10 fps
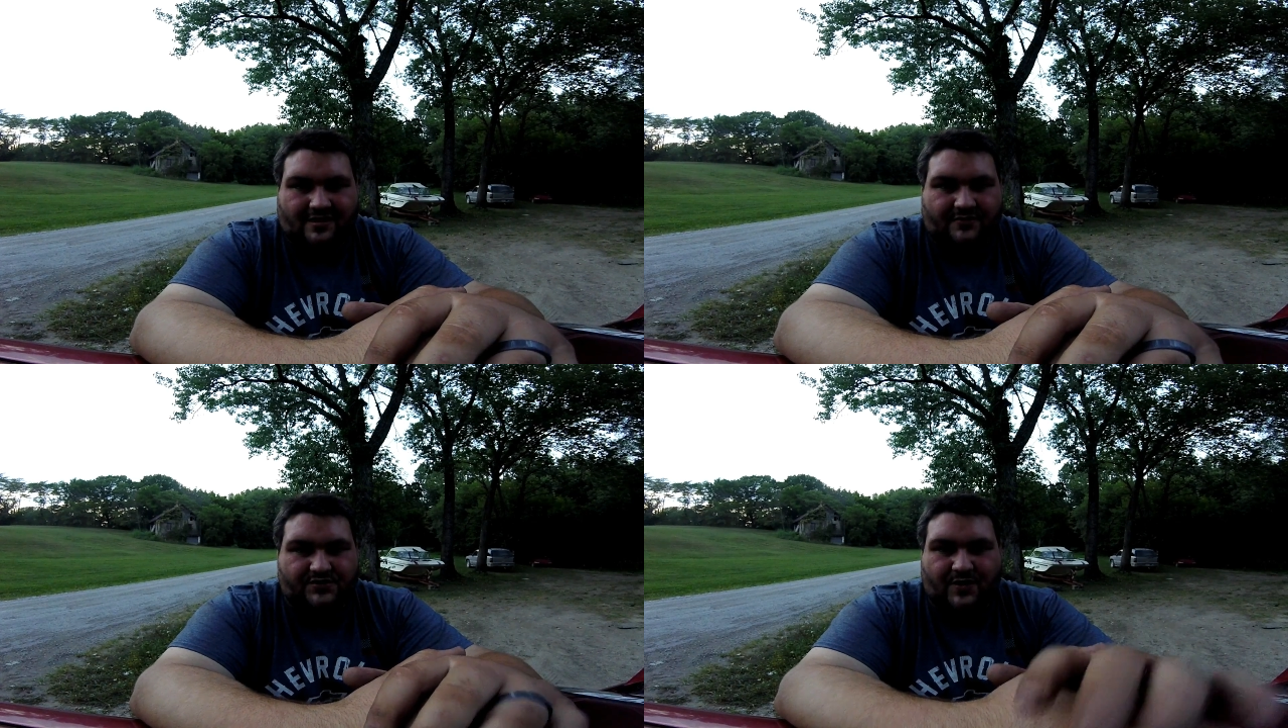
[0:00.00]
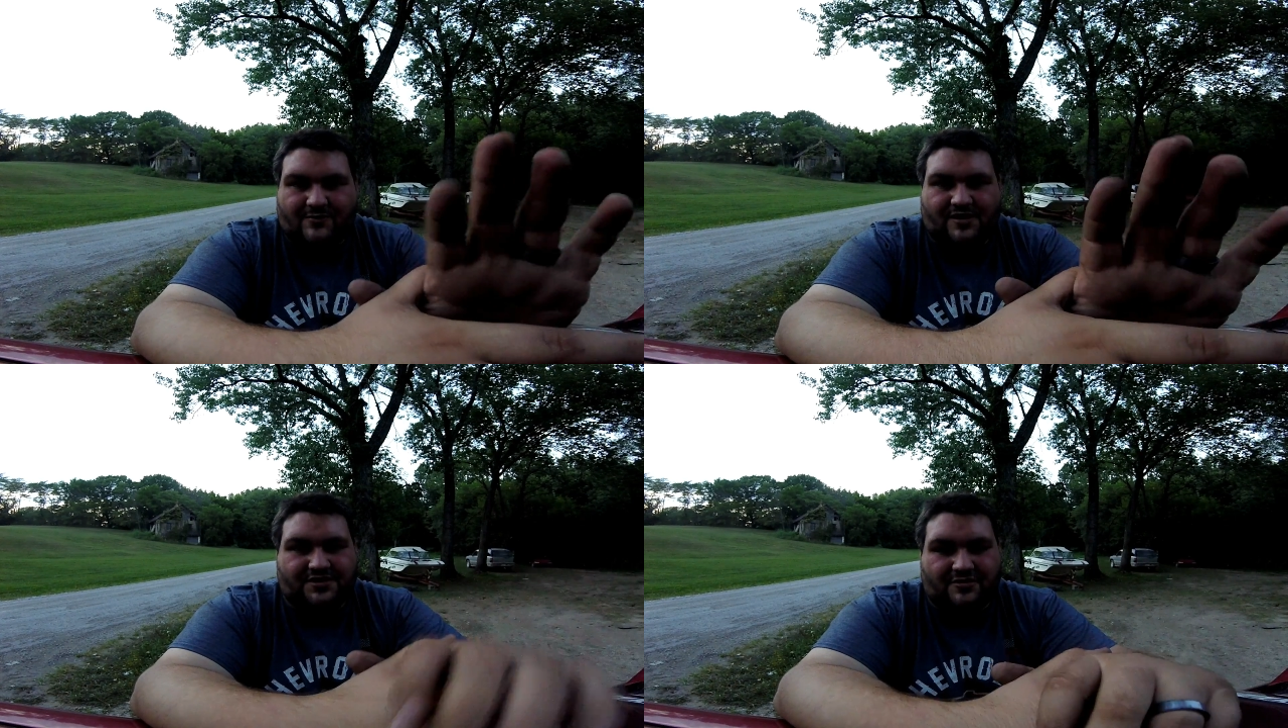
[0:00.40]
It was way
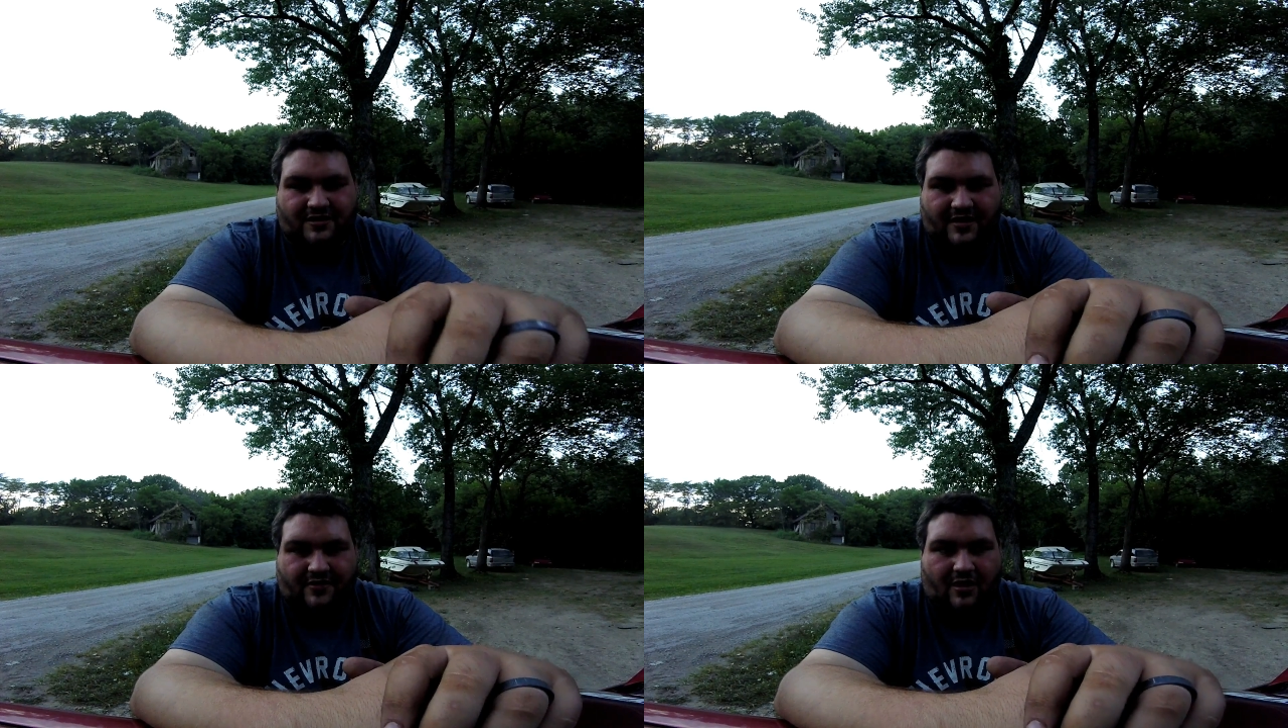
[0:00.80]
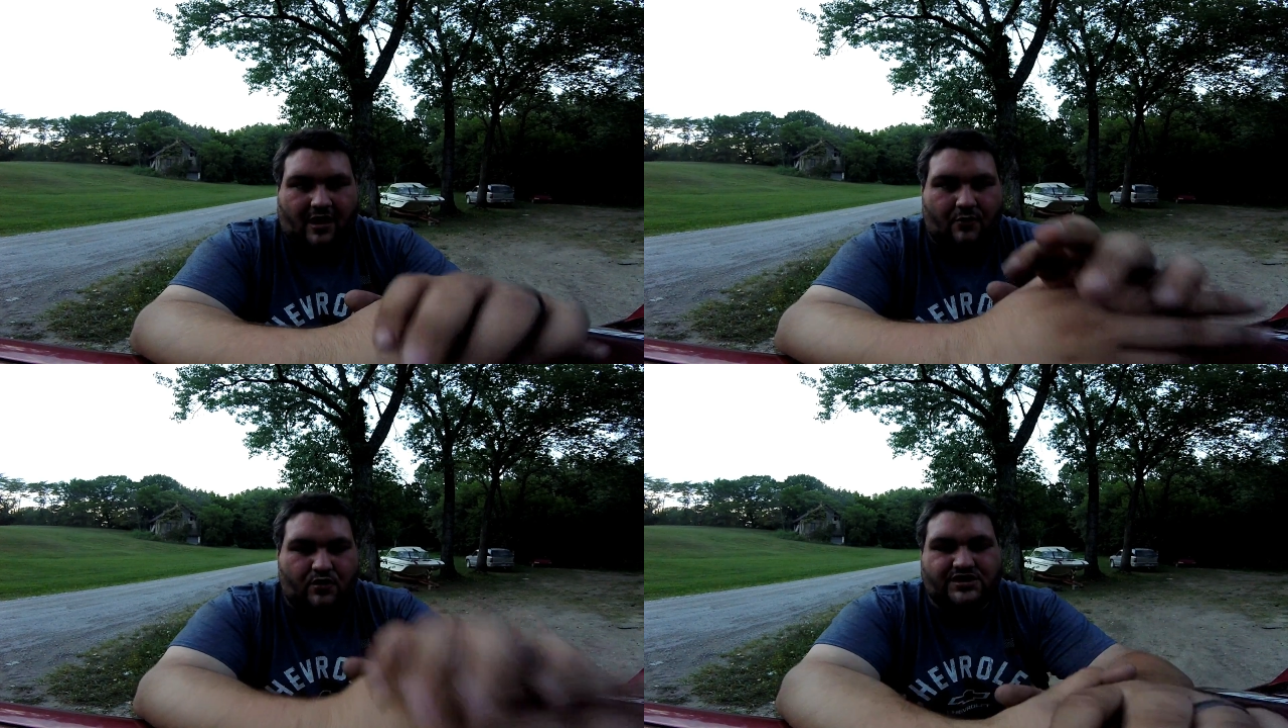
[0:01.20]
rustier than I thought.
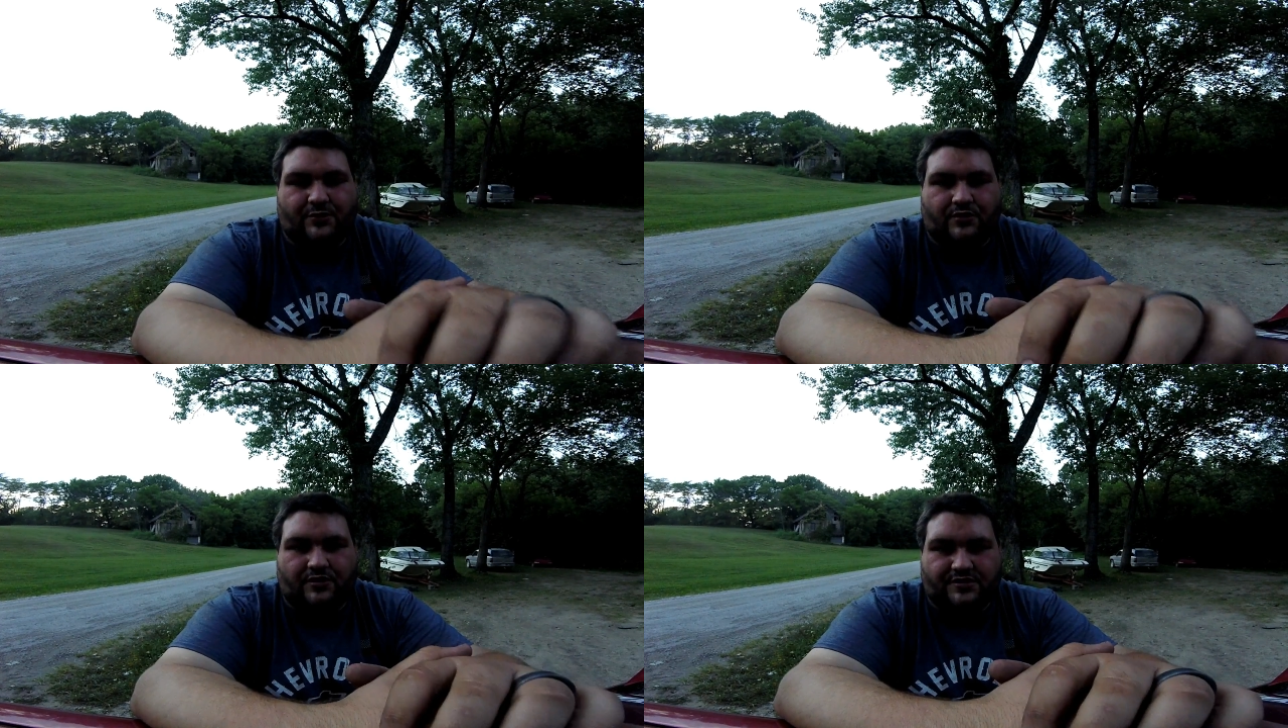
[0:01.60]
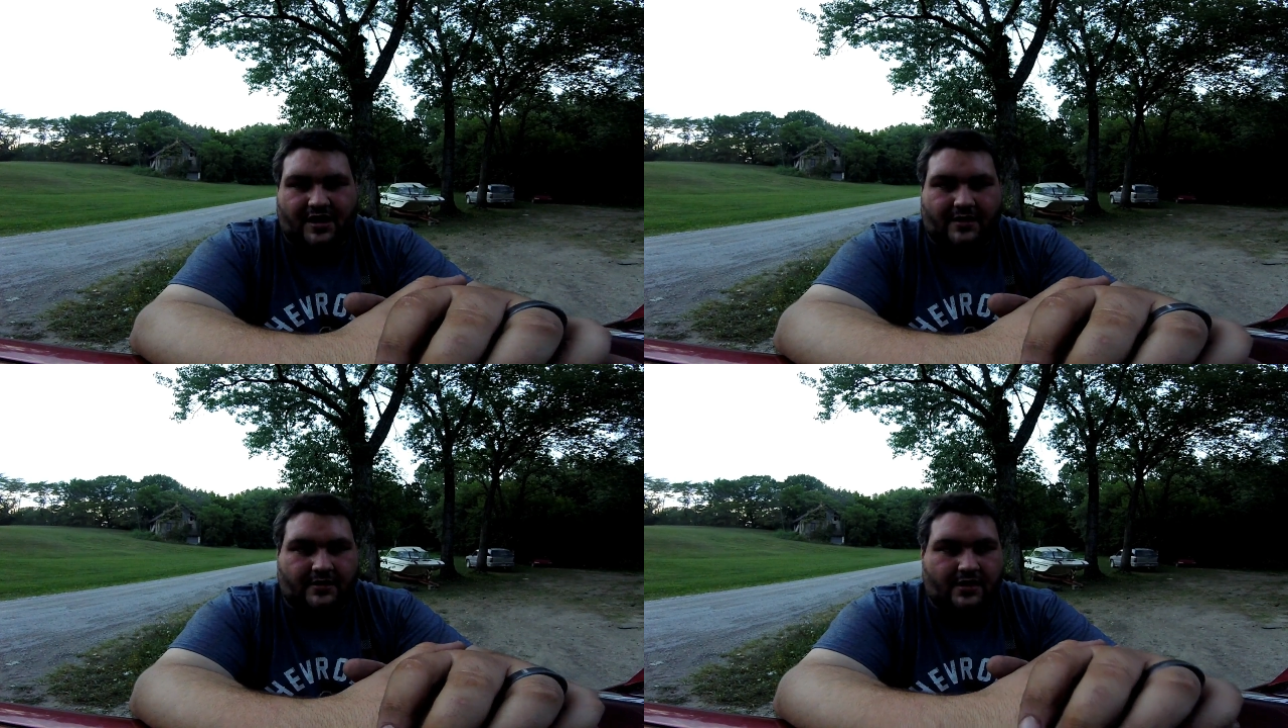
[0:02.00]
I wish I would have looked at it.